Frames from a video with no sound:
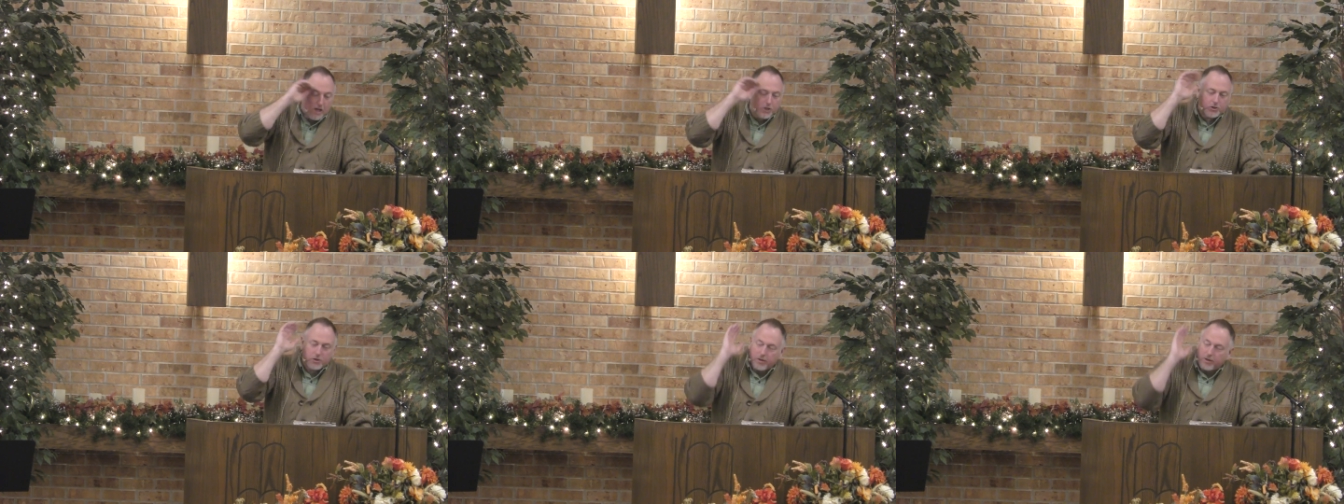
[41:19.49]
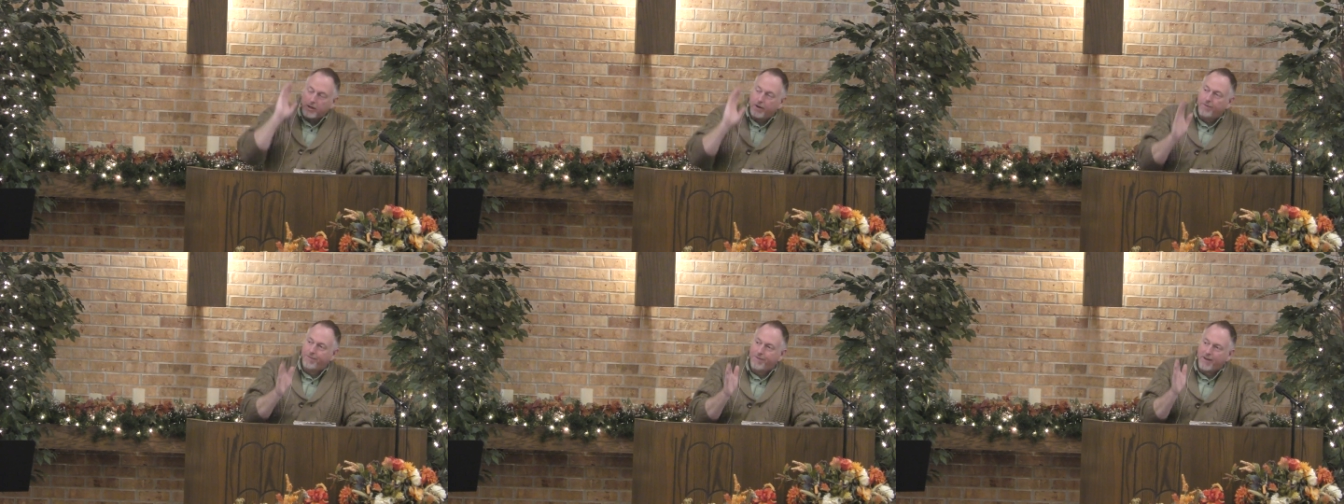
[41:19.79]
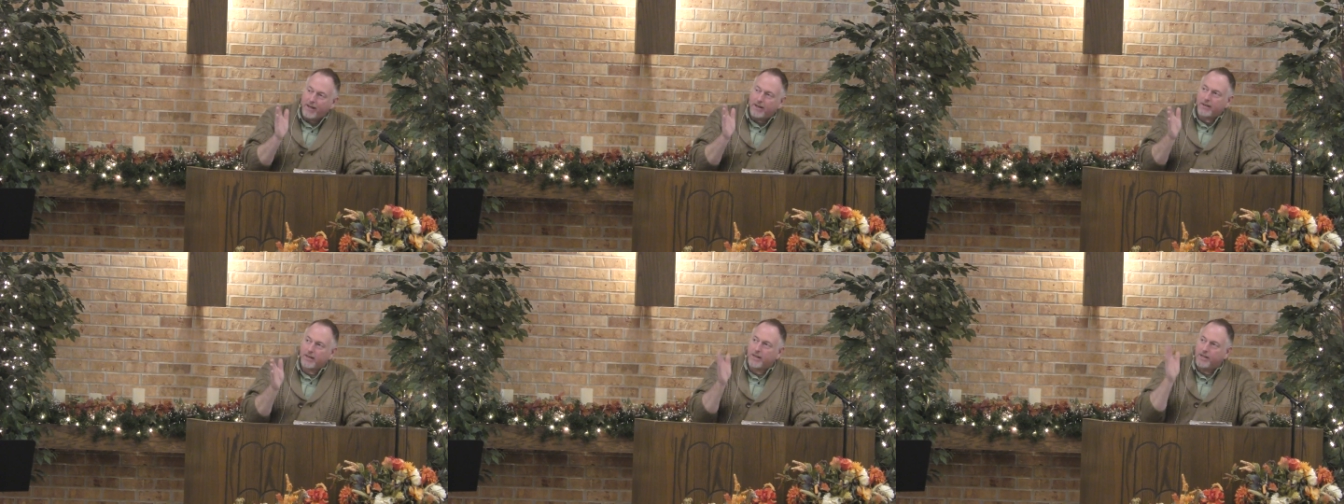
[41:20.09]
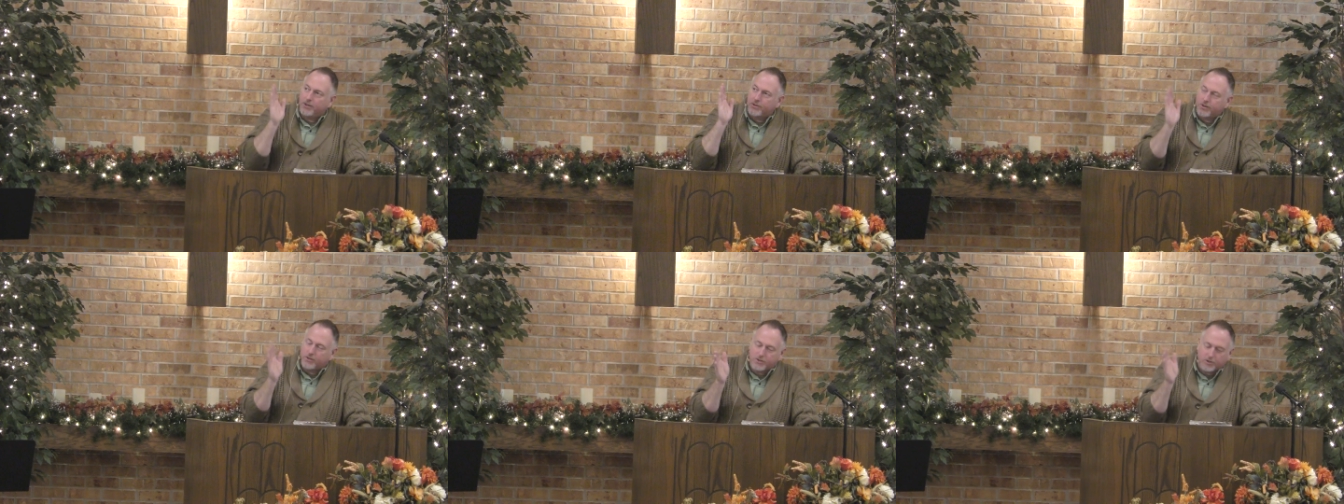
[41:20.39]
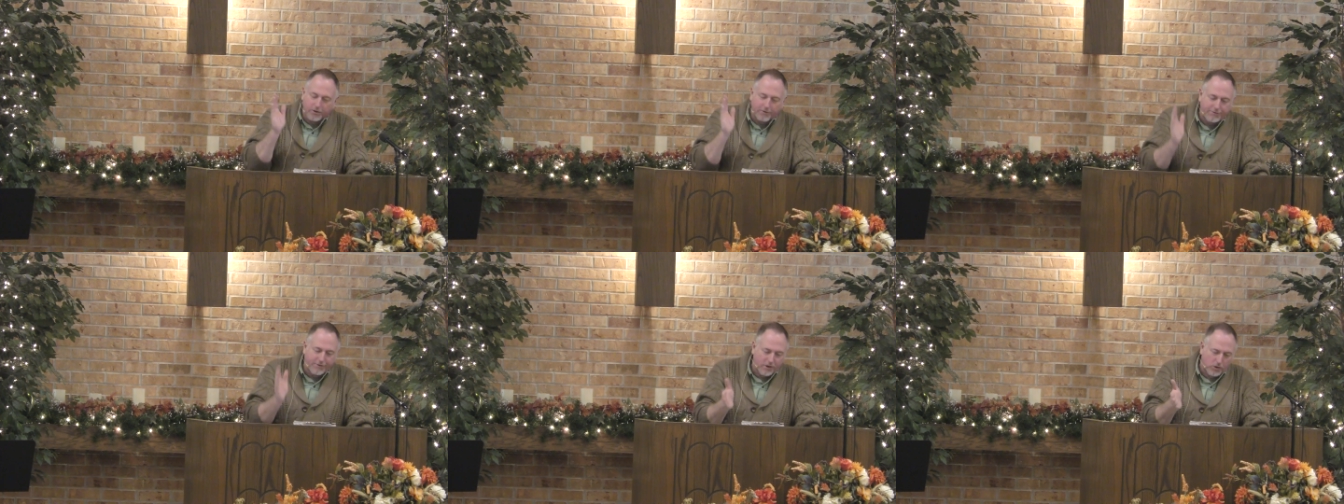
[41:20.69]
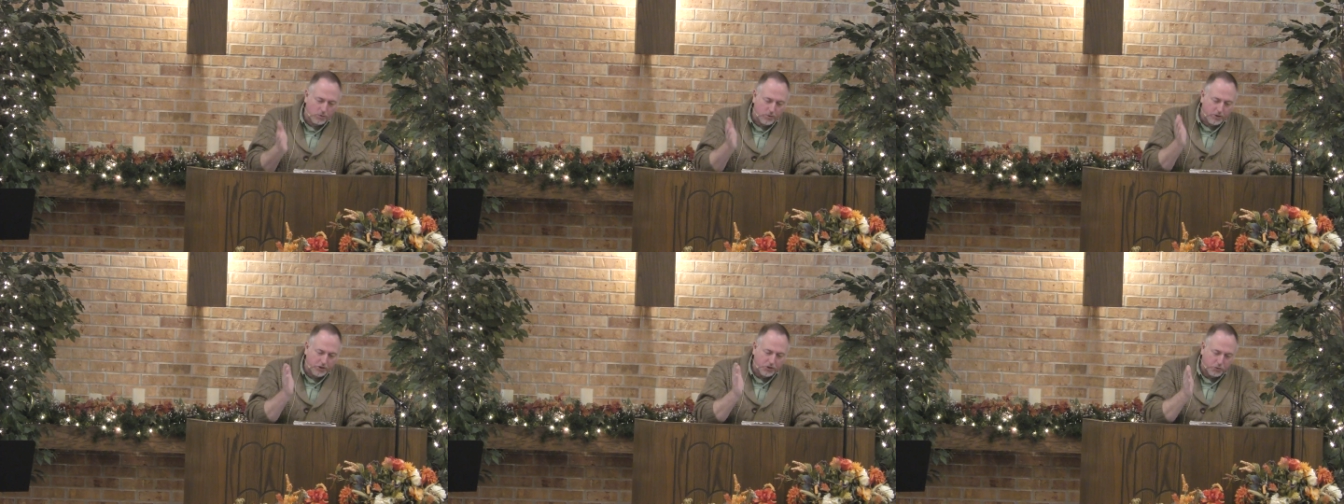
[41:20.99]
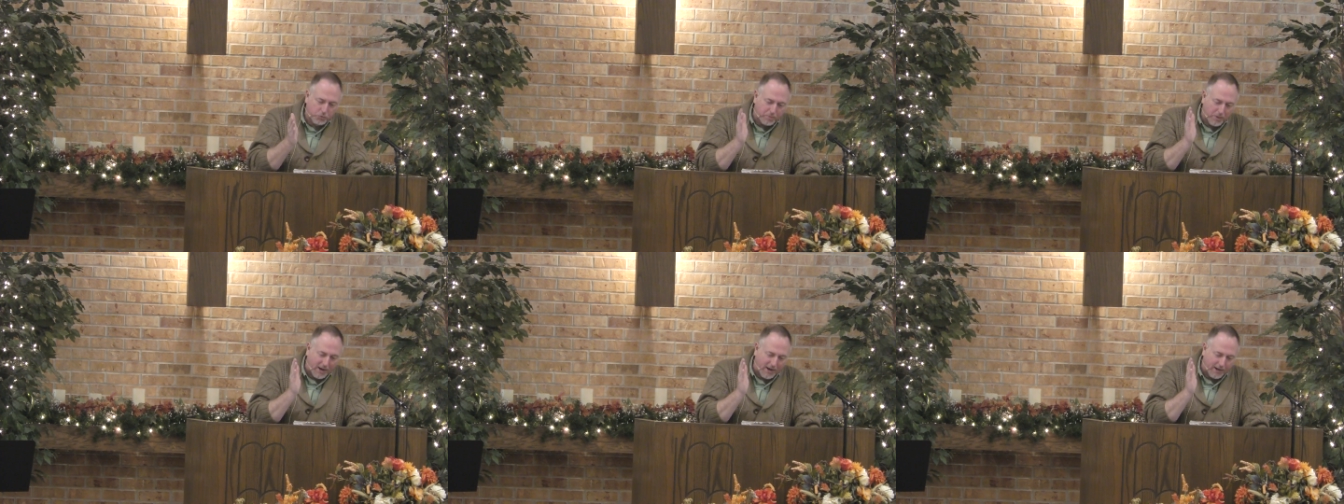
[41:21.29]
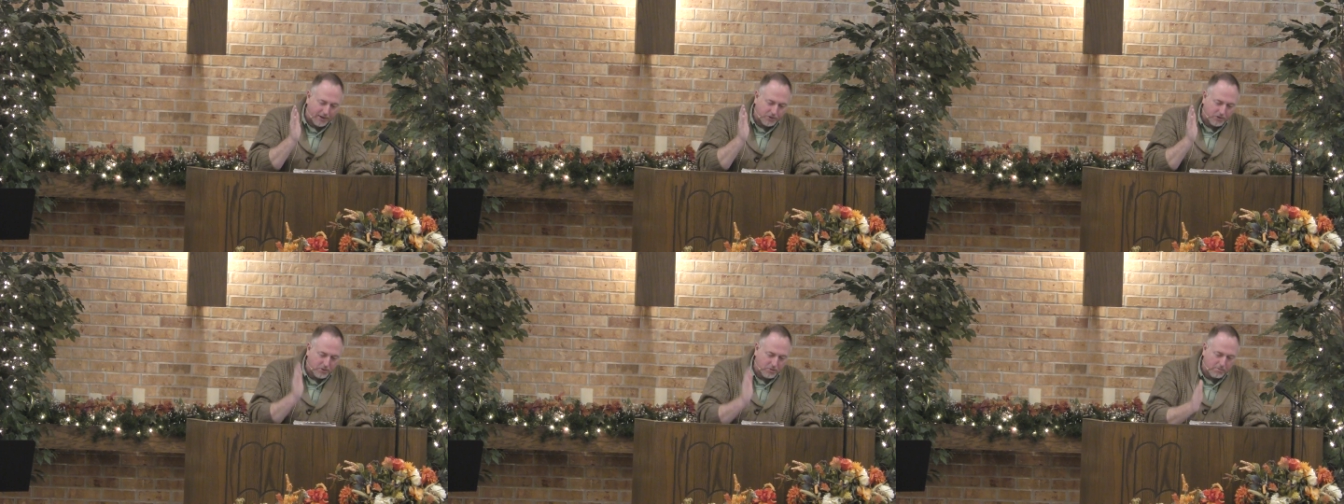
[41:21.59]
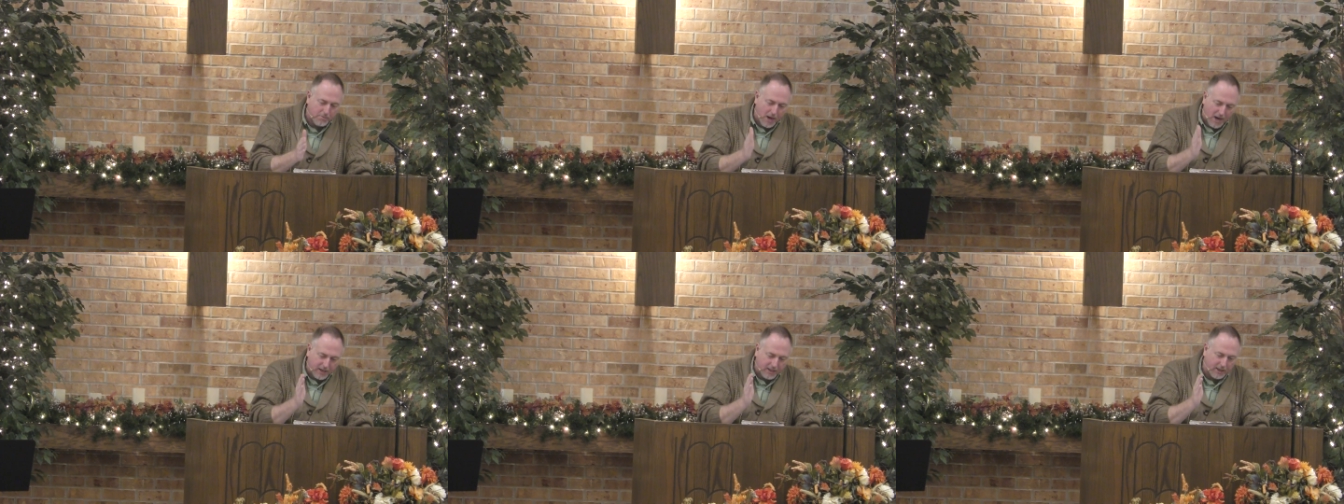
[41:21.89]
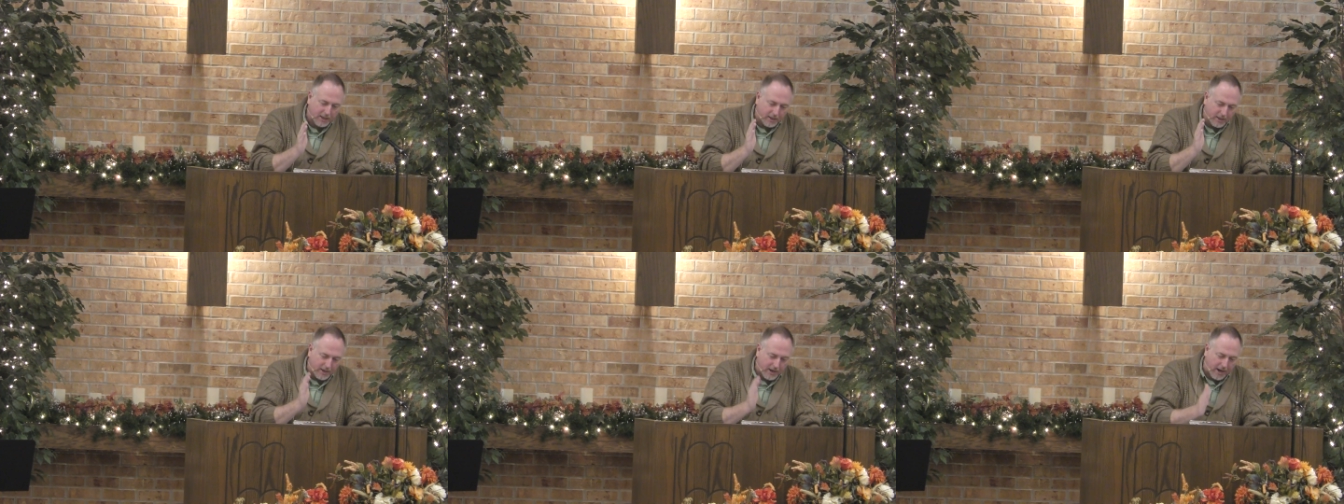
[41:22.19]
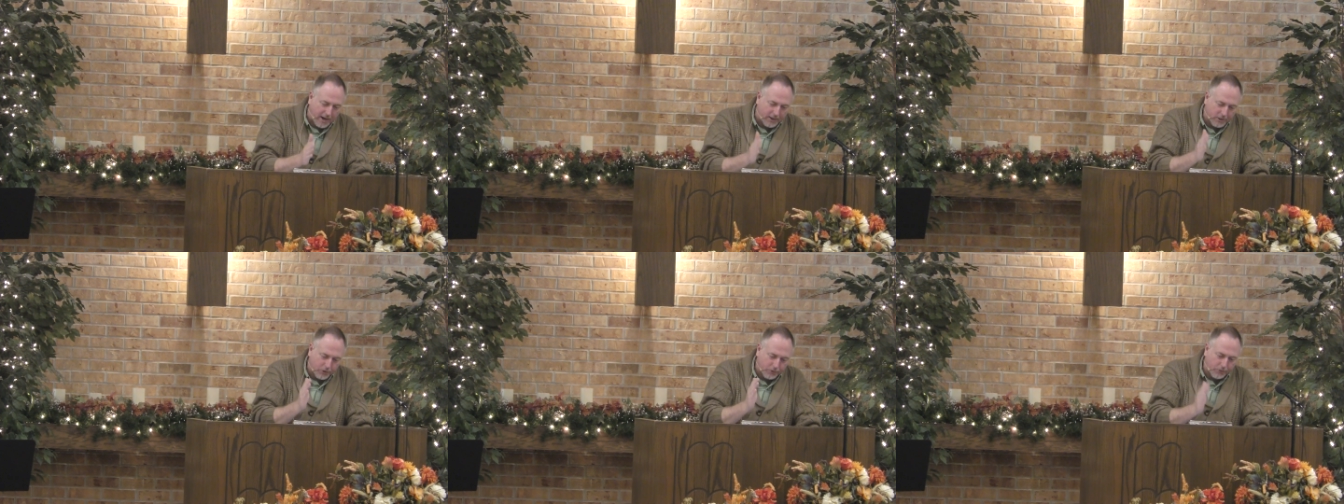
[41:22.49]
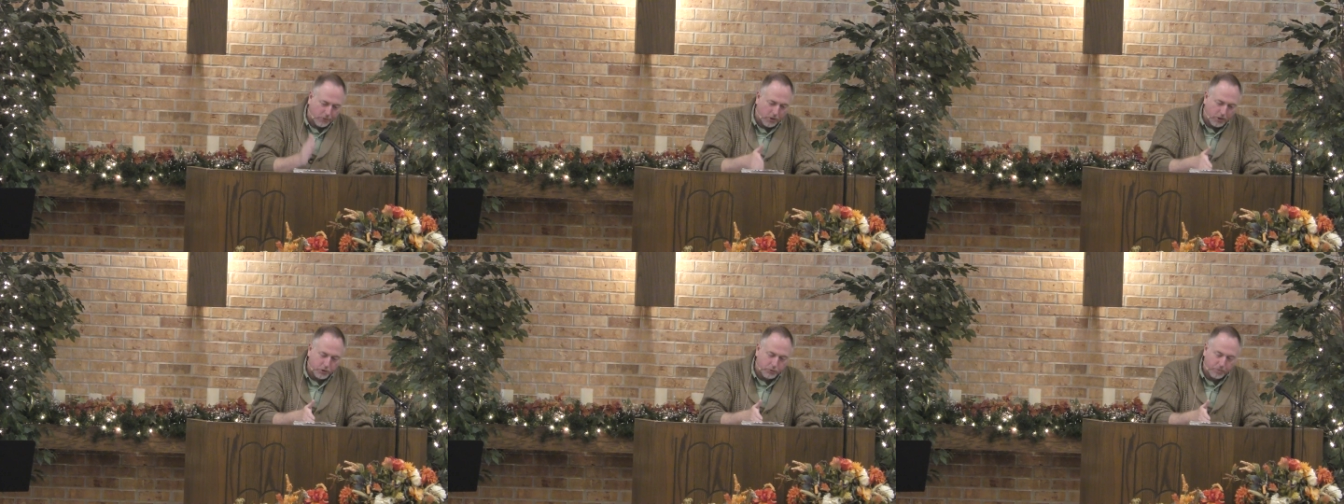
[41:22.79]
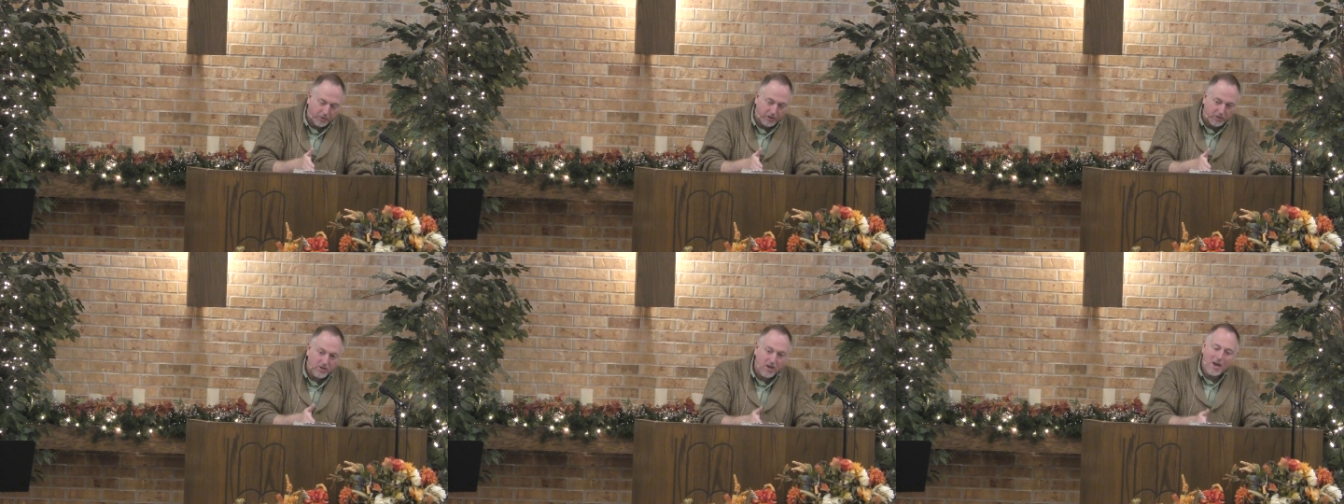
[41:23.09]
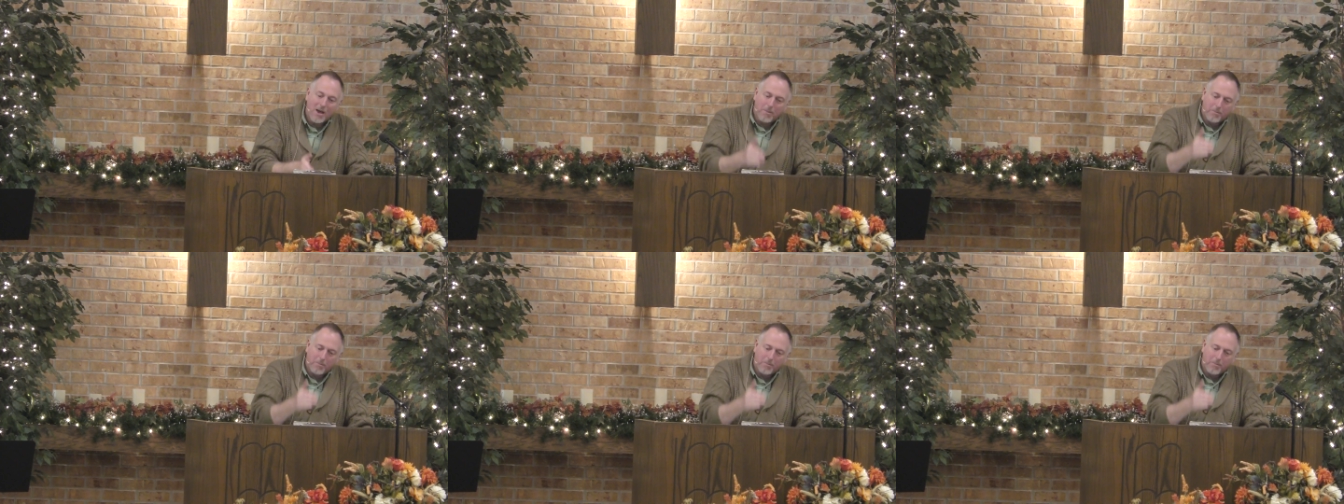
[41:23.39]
So the event is a severe response to mocking God's voice piece.